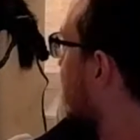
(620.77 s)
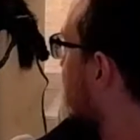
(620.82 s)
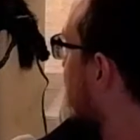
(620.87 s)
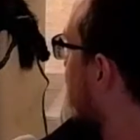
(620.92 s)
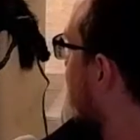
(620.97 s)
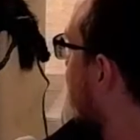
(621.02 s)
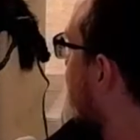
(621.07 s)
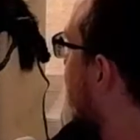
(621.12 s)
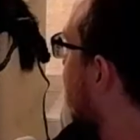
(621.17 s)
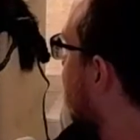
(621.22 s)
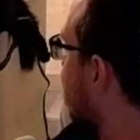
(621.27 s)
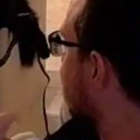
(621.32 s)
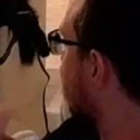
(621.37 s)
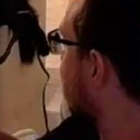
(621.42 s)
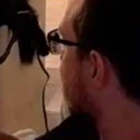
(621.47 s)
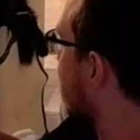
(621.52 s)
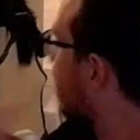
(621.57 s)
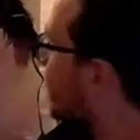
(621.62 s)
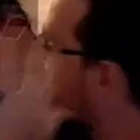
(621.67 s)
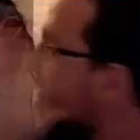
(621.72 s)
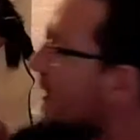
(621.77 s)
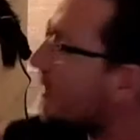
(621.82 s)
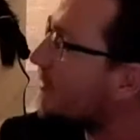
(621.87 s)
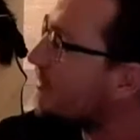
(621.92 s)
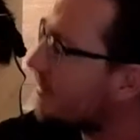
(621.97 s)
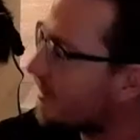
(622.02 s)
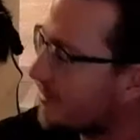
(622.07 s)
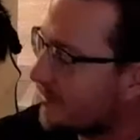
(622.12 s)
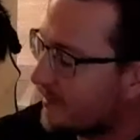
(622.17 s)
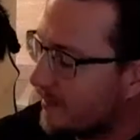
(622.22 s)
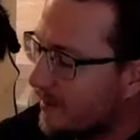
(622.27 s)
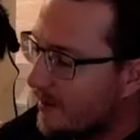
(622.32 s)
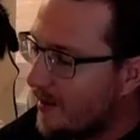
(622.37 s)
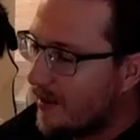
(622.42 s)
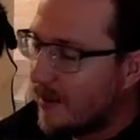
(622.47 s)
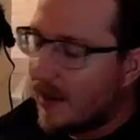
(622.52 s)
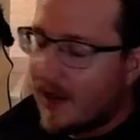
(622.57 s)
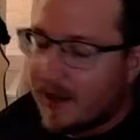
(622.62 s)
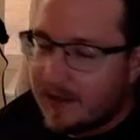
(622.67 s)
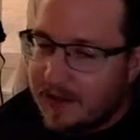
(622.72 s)
Like, that's nothing.
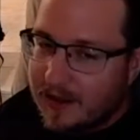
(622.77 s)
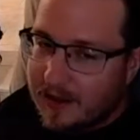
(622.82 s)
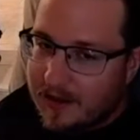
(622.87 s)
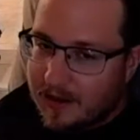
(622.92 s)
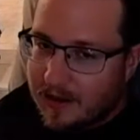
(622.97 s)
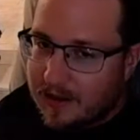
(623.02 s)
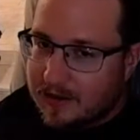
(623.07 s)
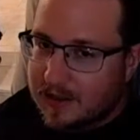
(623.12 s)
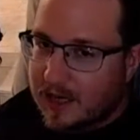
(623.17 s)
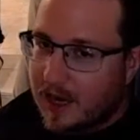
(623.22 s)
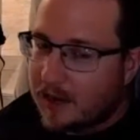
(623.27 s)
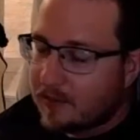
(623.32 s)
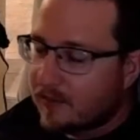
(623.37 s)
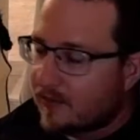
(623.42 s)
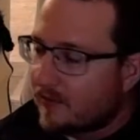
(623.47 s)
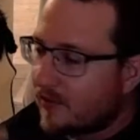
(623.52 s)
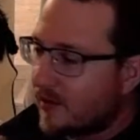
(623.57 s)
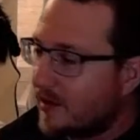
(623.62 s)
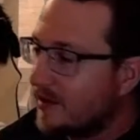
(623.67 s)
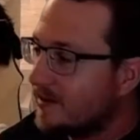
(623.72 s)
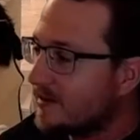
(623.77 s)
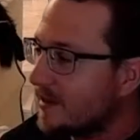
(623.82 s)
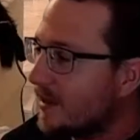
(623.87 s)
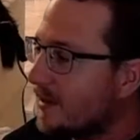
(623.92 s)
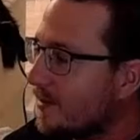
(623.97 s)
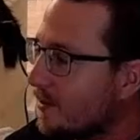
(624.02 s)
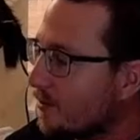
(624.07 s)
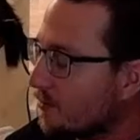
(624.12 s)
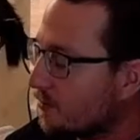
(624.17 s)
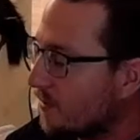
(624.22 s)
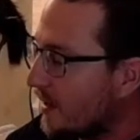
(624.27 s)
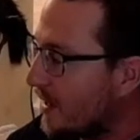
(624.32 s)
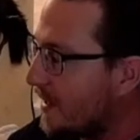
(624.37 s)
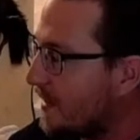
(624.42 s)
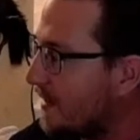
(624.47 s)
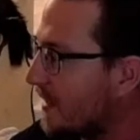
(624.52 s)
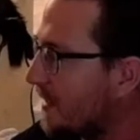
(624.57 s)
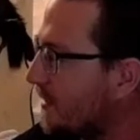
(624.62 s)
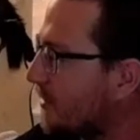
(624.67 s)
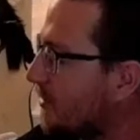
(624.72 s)
And then on top of it, he's in the rain,
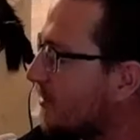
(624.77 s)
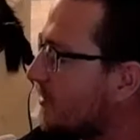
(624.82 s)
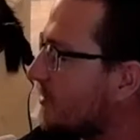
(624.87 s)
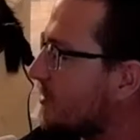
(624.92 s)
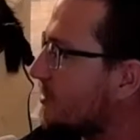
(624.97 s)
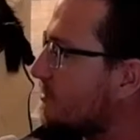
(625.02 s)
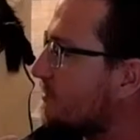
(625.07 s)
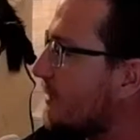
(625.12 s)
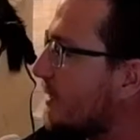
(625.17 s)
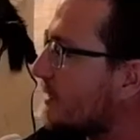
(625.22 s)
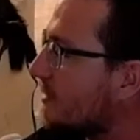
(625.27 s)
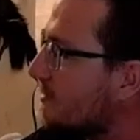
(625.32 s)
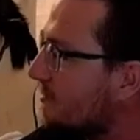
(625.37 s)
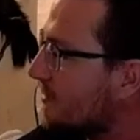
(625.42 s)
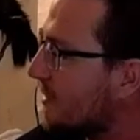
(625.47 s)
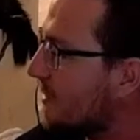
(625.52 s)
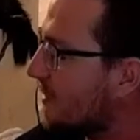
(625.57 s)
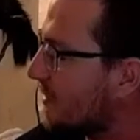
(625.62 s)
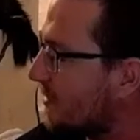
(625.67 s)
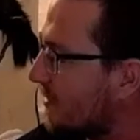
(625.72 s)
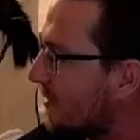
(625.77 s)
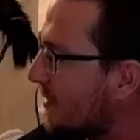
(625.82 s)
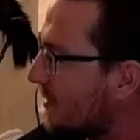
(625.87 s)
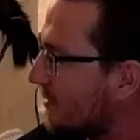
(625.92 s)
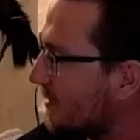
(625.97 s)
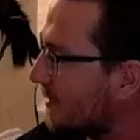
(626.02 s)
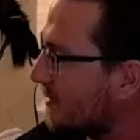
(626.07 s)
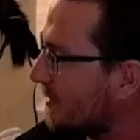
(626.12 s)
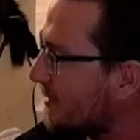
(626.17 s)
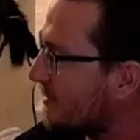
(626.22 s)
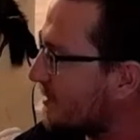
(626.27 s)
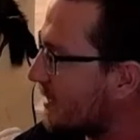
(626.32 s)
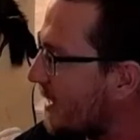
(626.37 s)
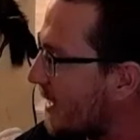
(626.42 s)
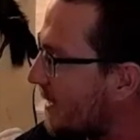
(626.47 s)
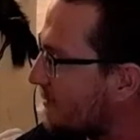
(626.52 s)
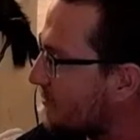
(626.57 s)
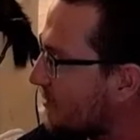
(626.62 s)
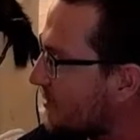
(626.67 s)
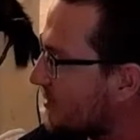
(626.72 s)
and you're expecting me to think that these
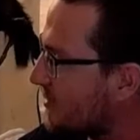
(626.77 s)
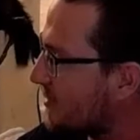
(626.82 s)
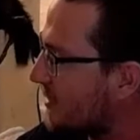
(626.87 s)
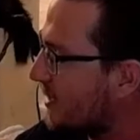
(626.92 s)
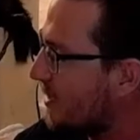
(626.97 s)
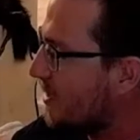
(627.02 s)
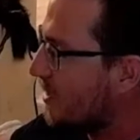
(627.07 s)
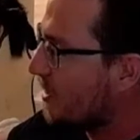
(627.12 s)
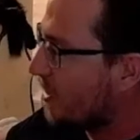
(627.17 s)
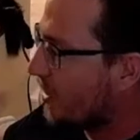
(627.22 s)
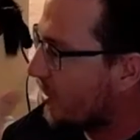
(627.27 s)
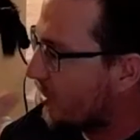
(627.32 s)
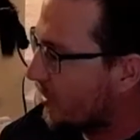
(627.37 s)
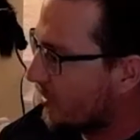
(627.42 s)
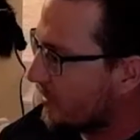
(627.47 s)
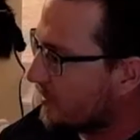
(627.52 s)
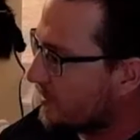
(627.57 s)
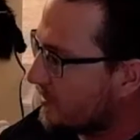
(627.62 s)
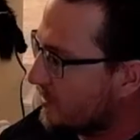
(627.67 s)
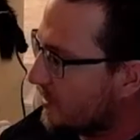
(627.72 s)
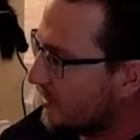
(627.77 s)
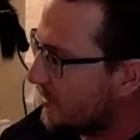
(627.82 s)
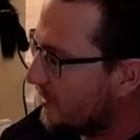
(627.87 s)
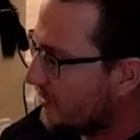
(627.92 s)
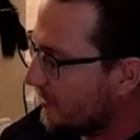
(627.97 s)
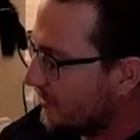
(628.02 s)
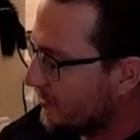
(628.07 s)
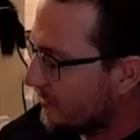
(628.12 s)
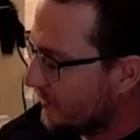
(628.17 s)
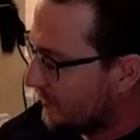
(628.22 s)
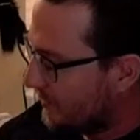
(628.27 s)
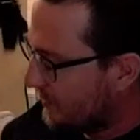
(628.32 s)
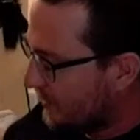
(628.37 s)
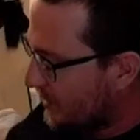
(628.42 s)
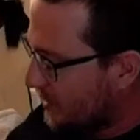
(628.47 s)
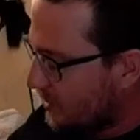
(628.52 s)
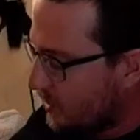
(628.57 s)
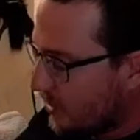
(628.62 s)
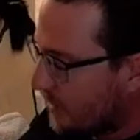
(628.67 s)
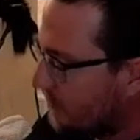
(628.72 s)
cameras aren't gonna.
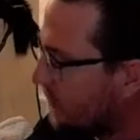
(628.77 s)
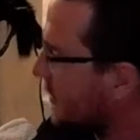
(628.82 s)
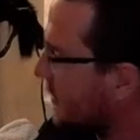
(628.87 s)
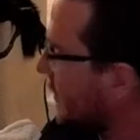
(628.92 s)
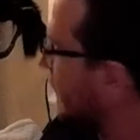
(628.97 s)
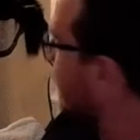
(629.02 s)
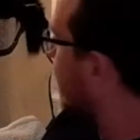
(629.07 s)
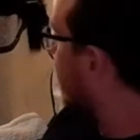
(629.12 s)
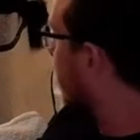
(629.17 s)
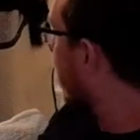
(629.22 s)
You ever get your